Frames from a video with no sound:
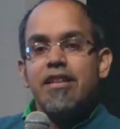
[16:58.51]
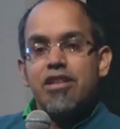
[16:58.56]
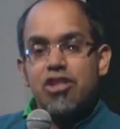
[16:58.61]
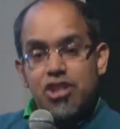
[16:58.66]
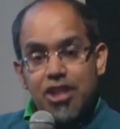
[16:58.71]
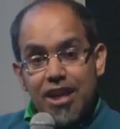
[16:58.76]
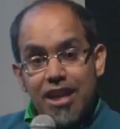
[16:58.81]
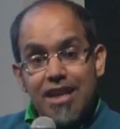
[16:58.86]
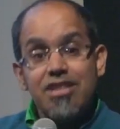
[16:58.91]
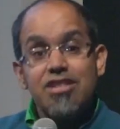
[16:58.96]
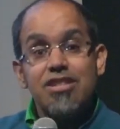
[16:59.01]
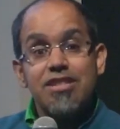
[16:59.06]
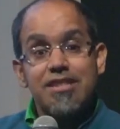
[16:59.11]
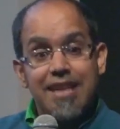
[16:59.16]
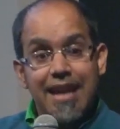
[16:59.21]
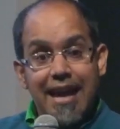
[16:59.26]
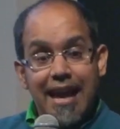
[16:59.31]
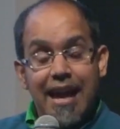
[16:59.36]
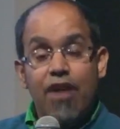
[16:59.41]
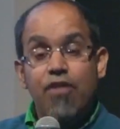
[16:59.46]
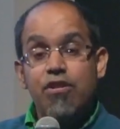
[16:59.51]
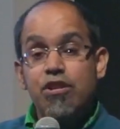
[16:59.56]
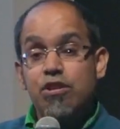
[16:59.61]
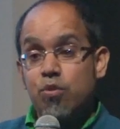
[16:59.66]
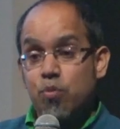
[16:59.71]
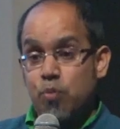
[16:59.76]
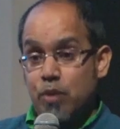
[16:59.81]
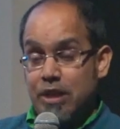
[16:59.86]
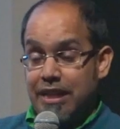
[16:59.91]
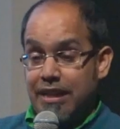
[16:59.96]
changes how
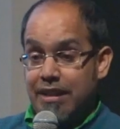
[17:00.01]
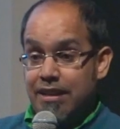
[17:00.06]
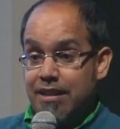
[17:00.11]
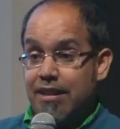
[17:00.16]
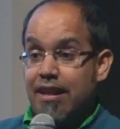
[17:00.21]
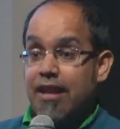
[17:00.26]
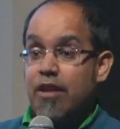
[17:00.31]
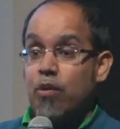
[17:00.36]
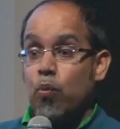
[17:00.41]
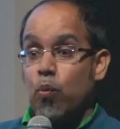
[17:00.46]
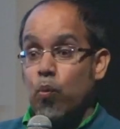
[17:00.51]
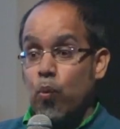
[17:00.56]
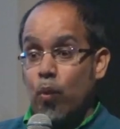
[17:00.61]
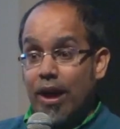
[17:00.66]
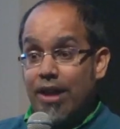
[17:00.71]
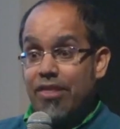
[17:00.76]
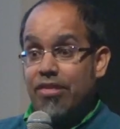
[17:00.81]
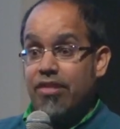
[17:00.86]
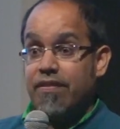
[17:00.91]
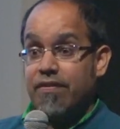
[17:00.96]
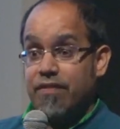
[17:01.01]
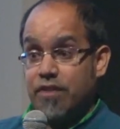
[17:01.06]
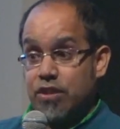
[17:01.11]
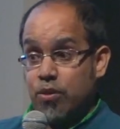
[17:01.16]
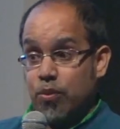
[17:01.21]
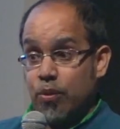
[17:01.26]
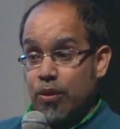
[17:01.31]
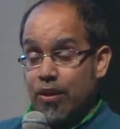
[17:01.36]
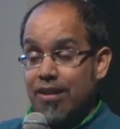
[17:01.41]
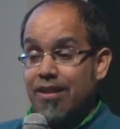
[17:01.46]
you read it and what the
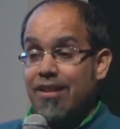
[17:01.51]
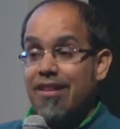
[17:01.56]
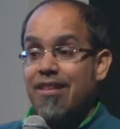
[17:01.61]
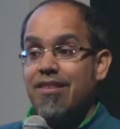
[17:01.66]
viewer